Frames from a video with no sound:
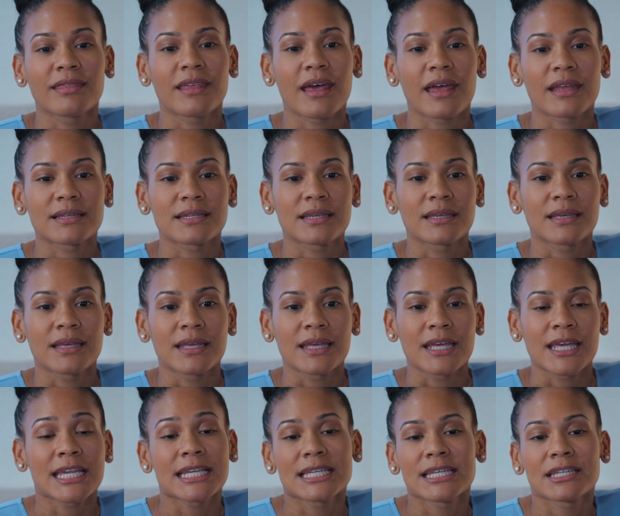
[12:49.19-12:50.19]
that
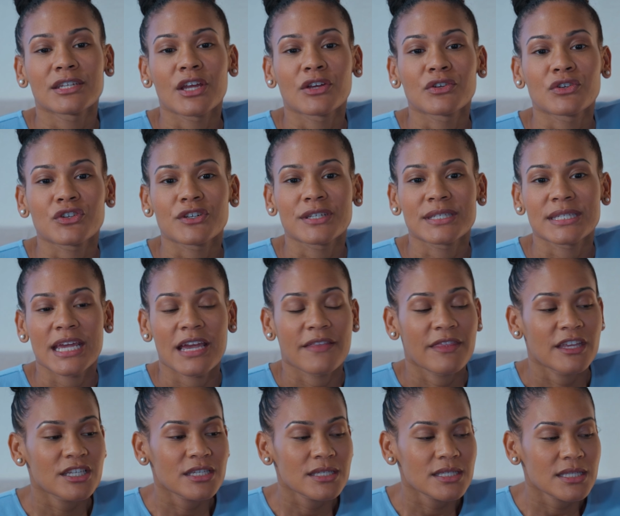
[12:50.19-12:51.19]
he didn't understand.
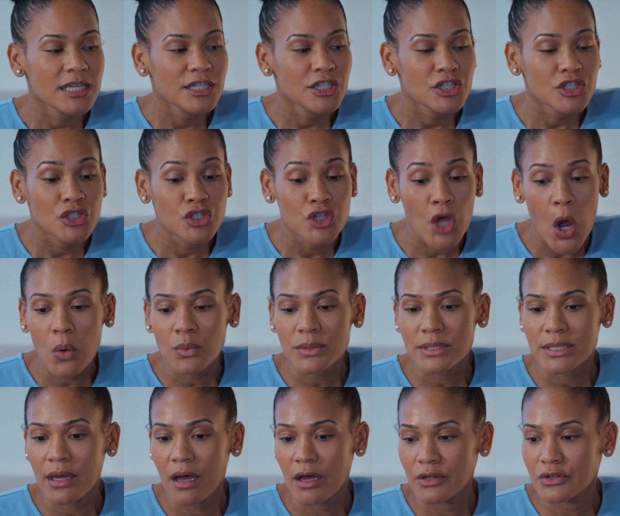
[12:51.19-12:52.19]
They just they just
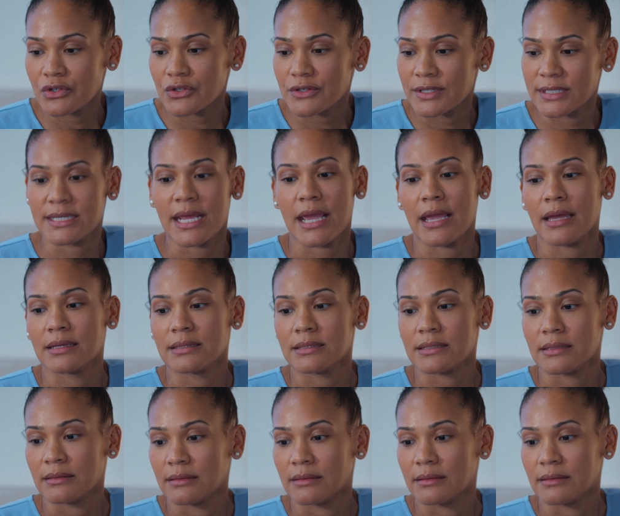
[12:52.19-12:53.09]
don't understand.